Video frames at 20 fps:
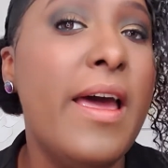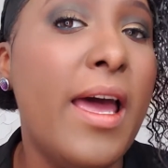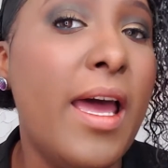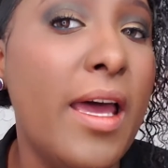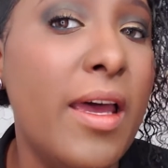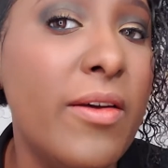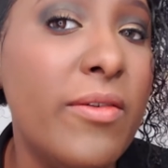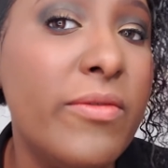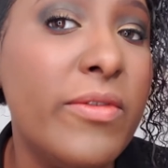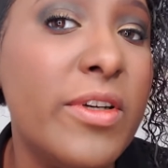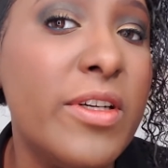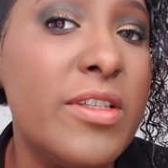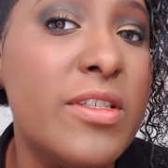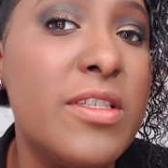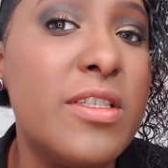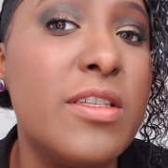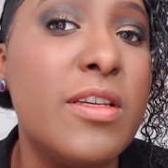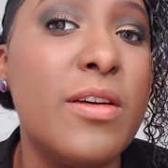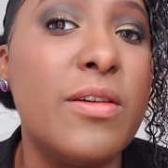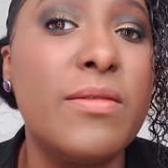ever
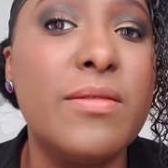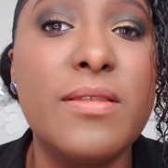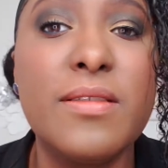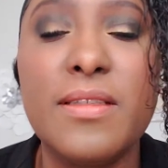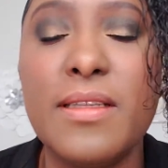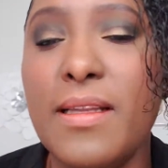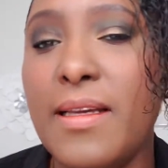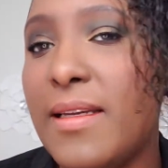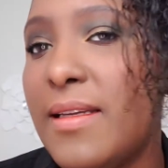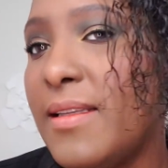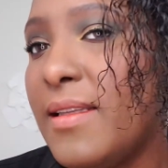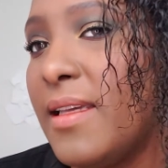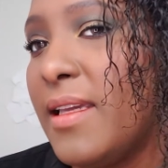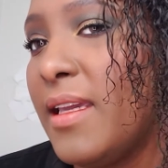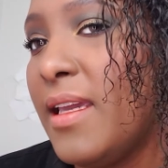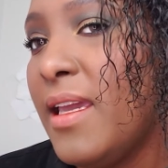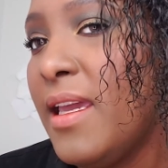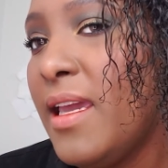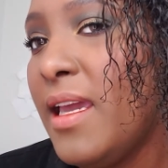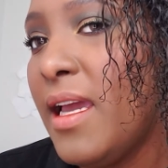so
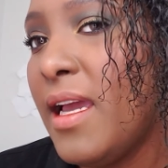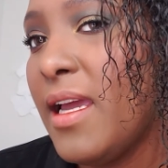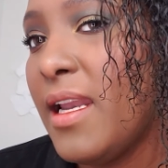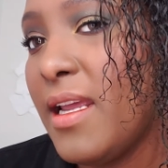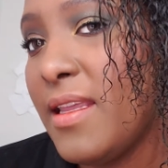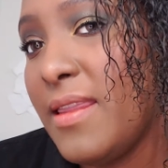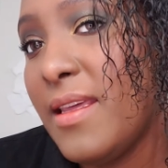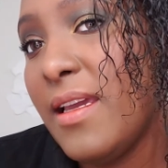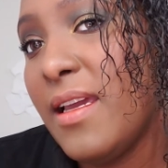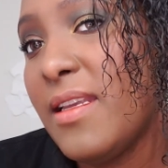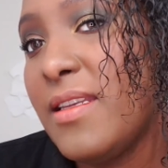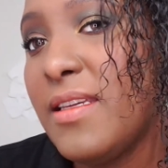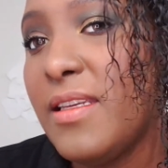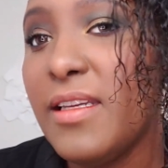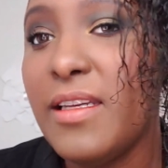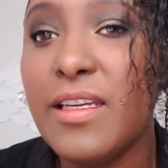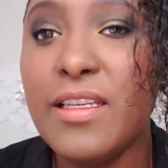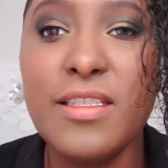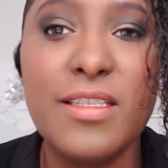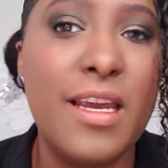slightly. And I think I did
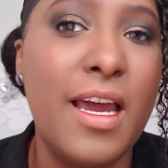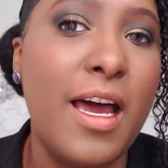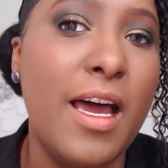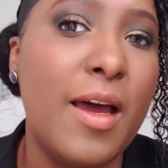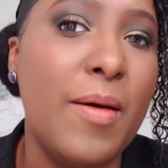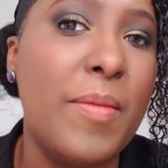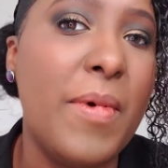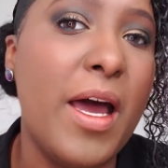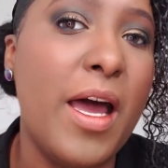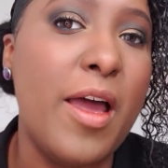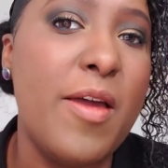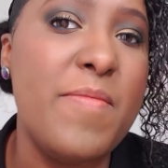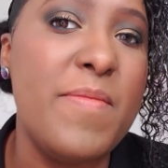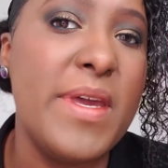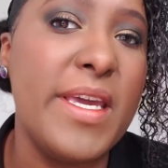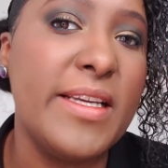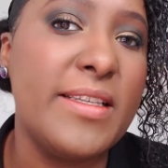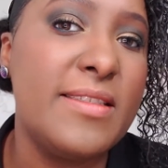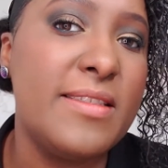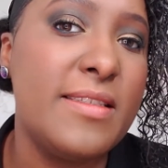a good job. I
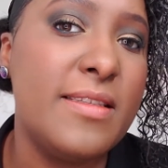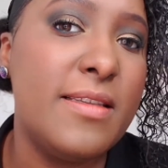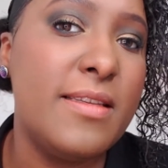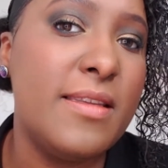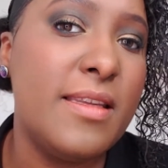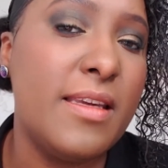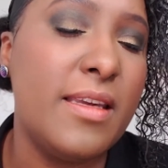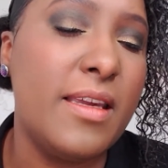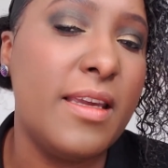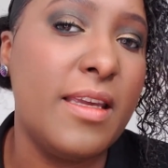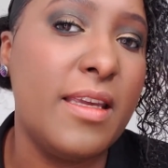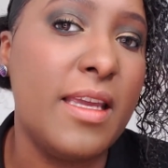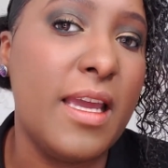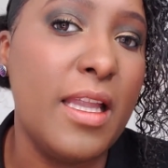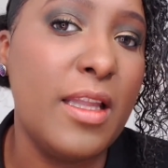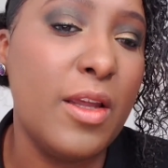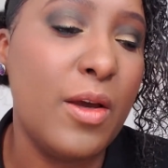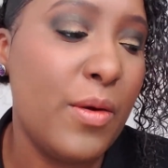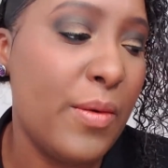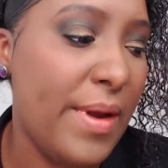mixed the
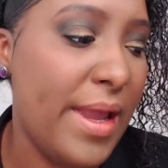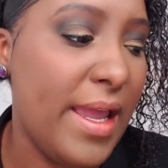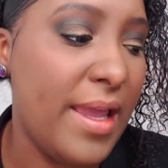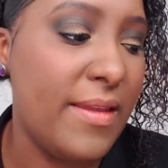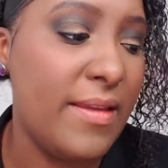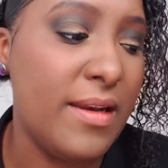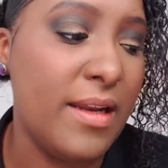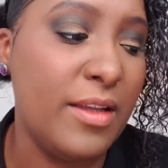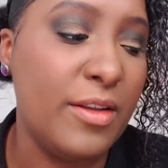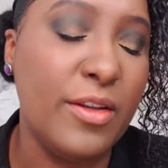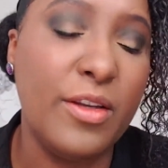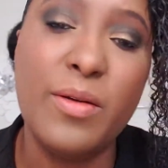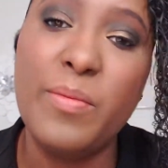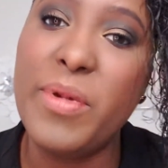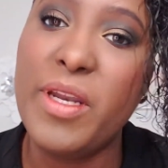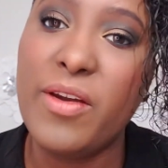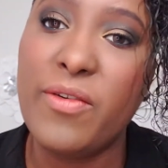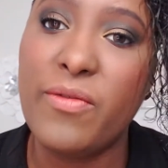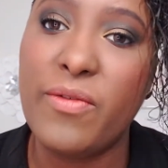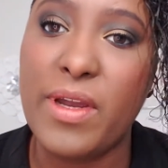yellow and a little
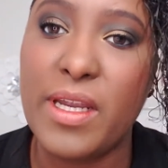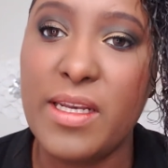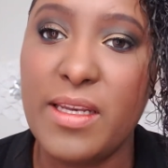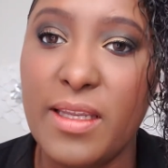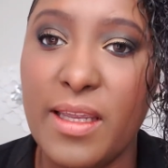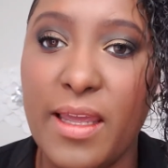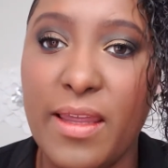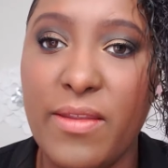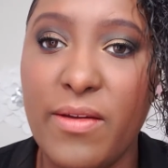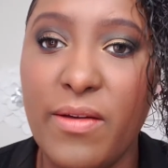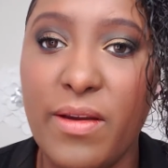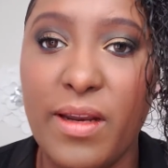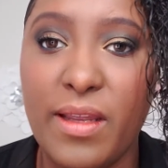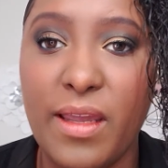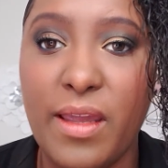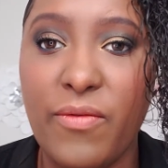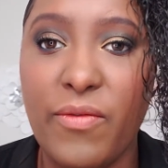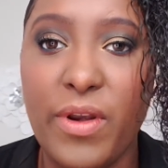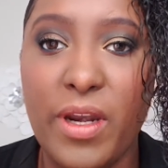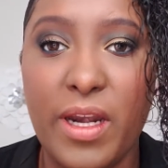bit of red together and it
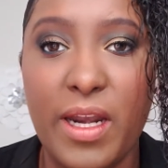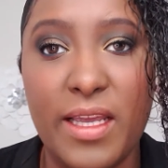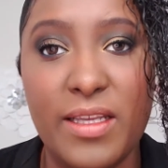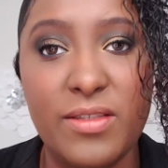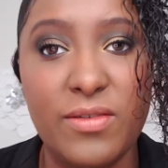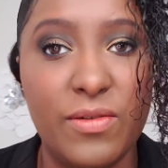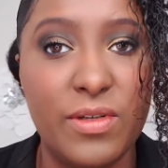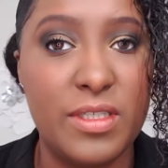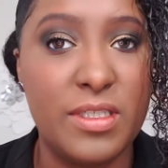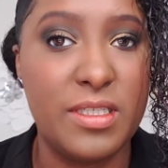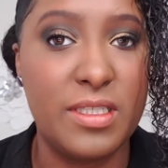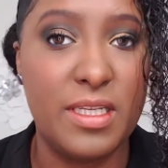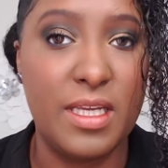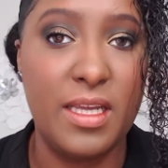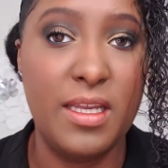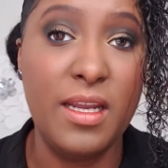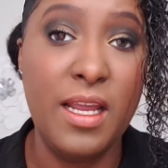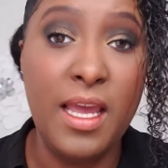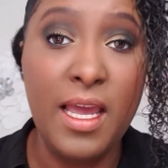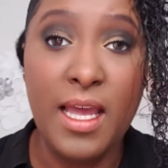gave it a nice orange
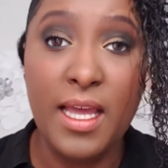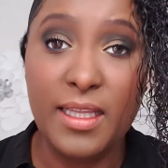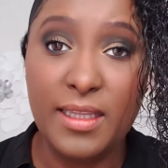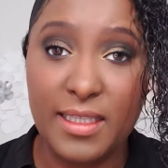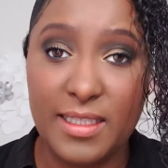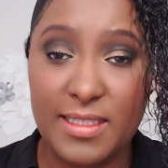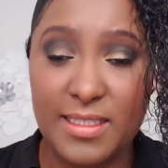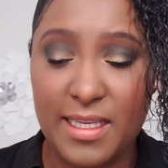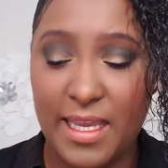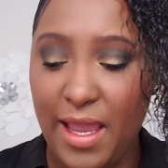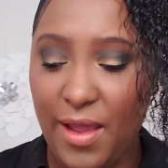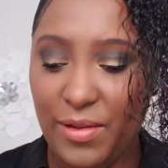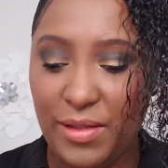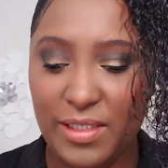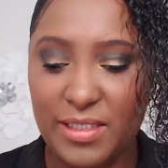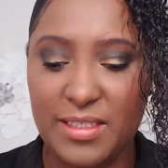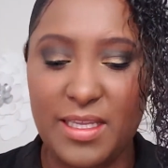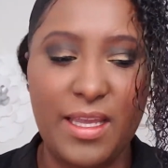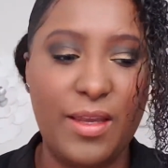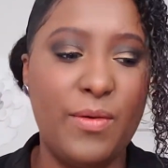tint. Let's see how it
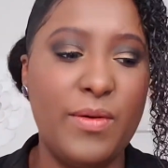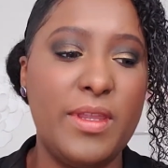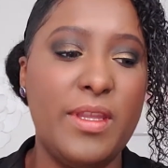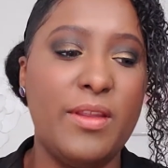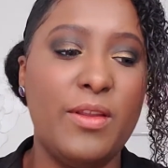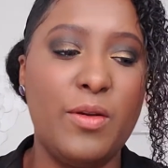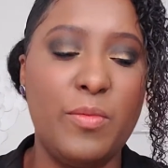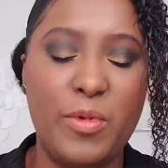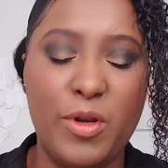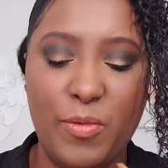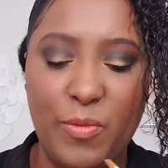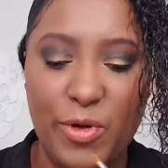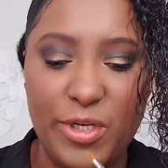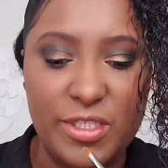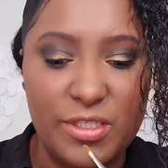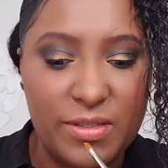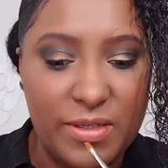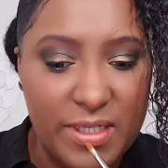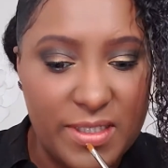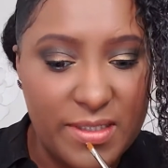looks like with a little bit of
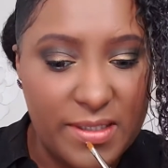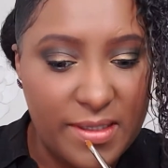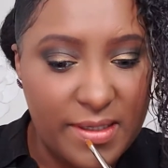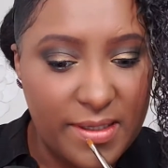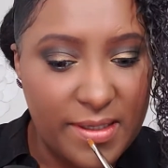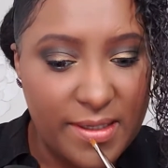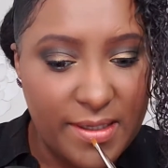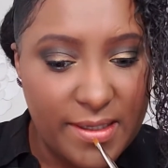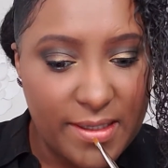moisturizer.